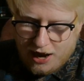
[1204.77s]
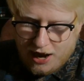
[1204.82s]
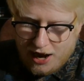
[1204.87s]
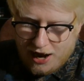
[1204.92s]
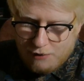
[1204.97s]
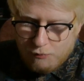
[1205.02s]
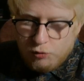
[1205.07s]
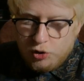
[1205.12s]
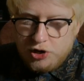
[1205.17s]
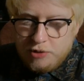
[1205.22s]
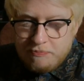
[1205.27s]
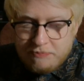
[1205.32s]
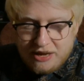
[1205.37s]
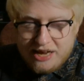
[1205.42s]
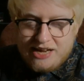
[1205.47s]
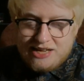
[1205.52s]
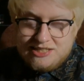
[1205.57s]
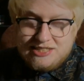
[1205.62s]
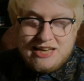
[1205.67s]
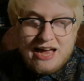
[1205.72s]
and what a
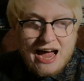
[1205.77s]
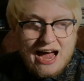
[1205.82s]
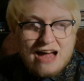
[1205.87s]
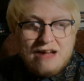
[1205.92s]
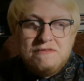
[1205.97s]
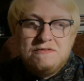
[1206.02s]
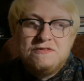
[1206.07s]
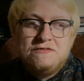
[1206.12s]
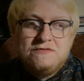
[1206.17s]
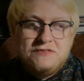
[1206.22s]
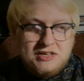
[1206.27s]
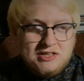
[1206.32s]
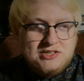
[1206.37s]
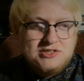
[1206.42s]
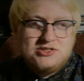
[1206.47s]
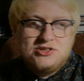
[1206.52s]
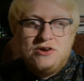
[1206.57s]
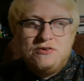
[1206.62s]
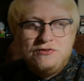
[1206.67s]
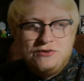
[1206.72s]
beer to have
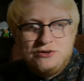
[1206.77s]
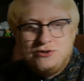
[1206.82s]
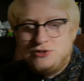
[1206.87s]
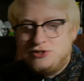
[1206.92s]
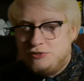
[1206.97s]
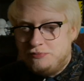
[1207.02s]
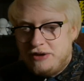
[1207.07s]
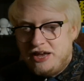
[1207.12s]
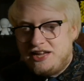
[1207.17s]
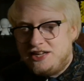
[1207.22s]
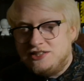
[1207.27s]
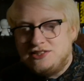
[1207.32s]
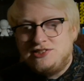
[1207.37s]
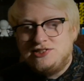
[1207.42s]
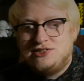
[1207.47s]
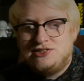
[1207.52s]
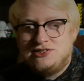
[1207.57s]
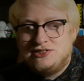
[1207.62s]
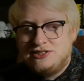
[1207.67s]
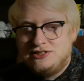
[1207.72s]
philosophical
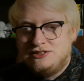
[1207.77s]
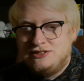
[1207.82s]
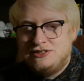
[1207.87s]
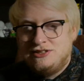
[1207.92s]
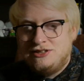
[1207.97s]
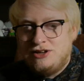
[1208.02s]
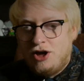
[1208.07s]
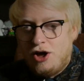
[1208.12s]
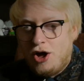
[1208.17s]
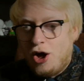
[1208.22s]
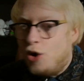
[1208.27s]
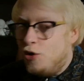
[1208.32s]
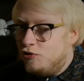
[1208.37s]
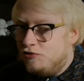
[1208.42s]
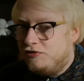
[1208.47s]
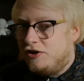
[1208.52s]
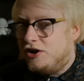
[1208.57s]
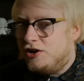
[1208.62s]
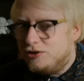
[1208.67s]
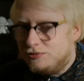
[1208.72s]
debates
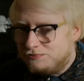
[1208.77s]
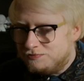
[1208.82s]
over.